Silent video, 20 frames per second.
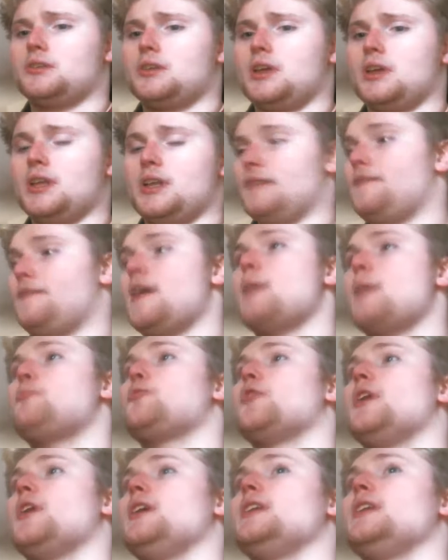and
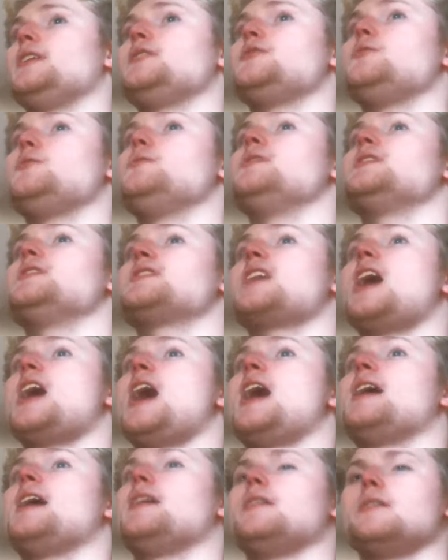evaporate it to the
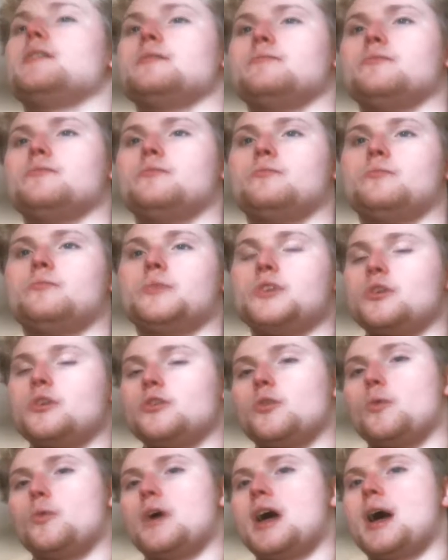sky. We
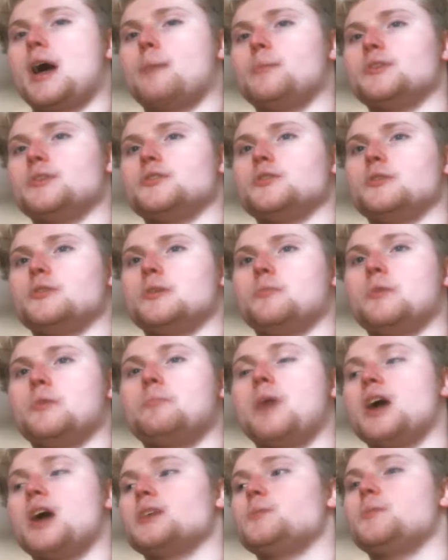don't know what happened to it. We
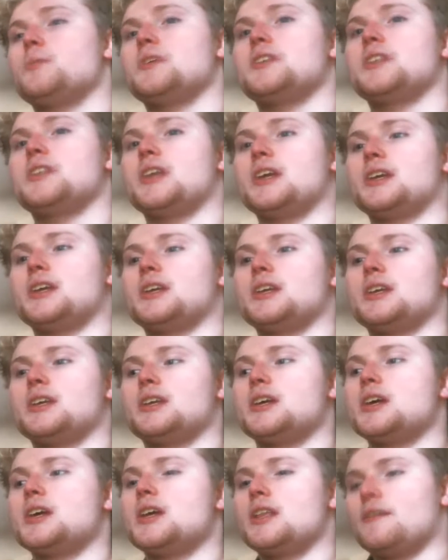possibly think
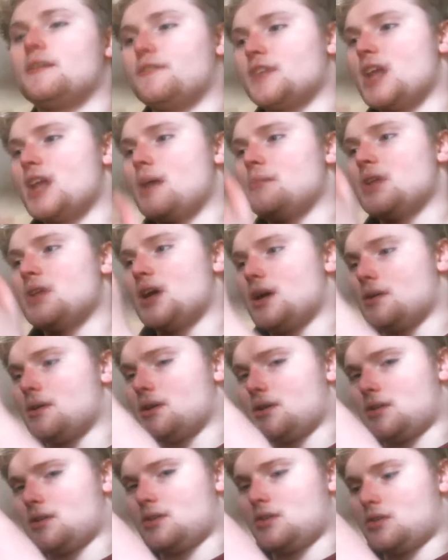the phenomena
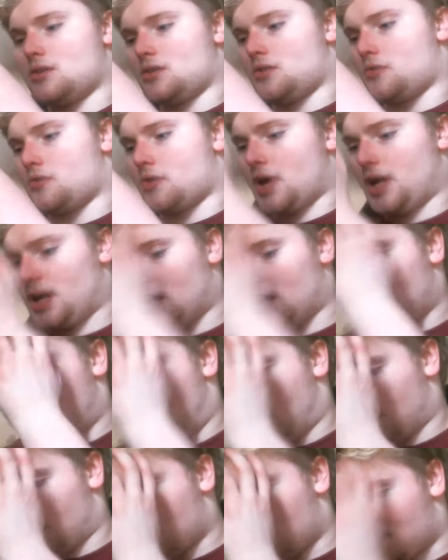created
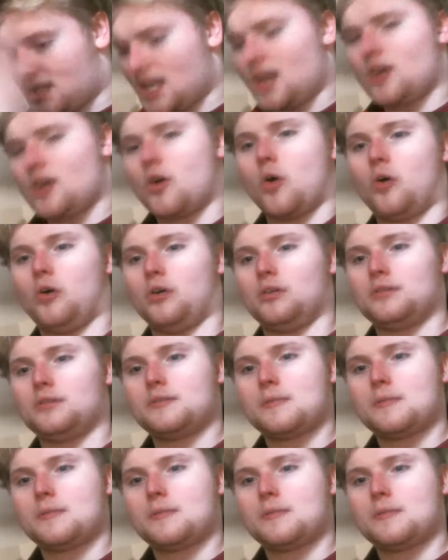a sinkhole.